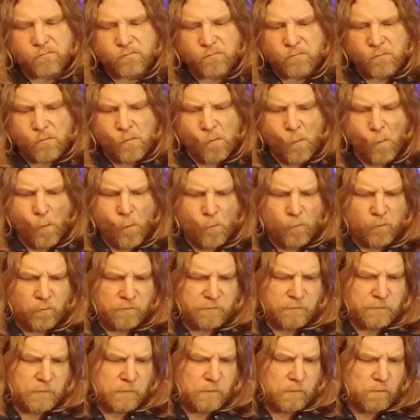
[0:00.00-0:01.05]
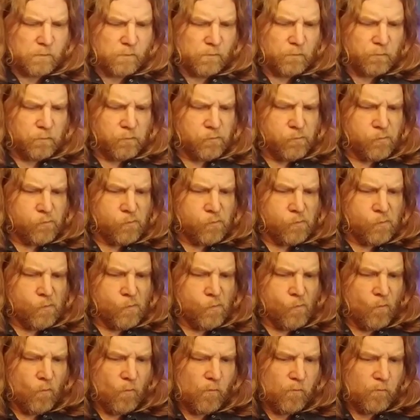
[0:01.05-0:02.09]

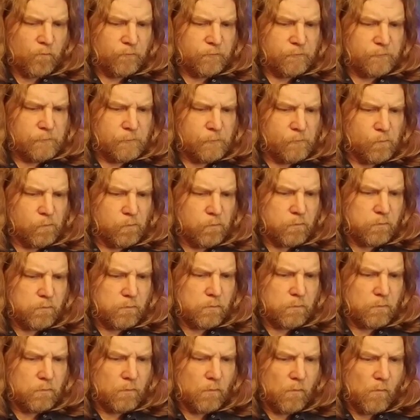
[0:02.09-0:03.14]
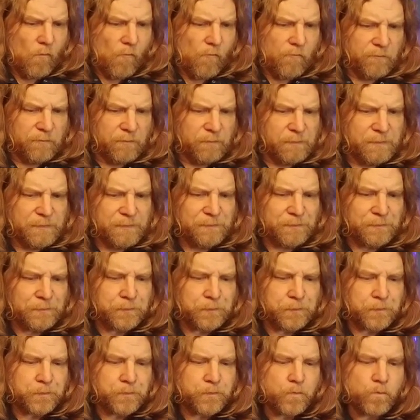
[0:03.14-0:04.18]

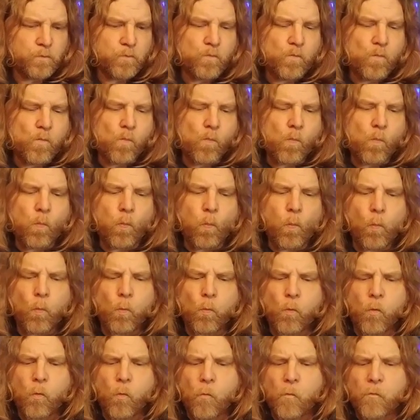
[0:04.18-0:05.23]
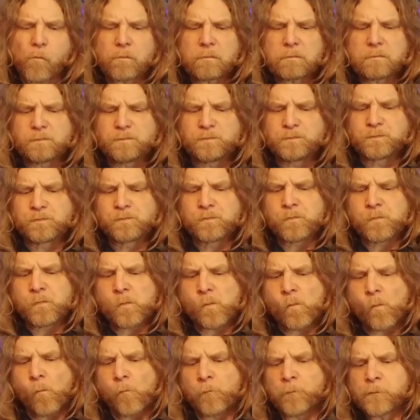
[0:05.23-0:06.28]

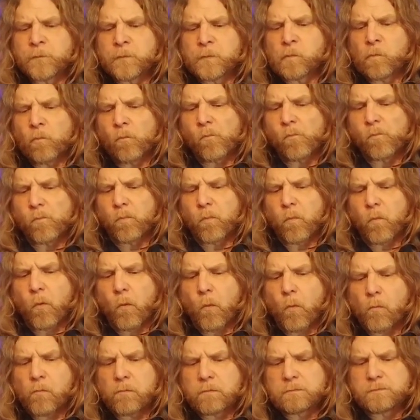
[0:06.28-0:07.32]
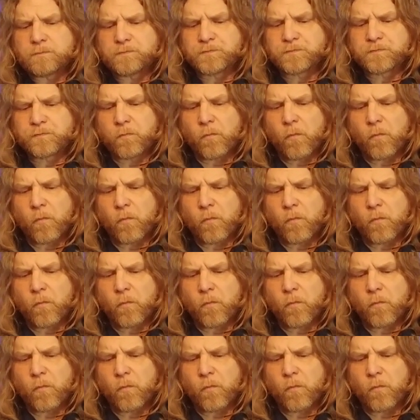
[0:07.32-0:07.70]
(silence)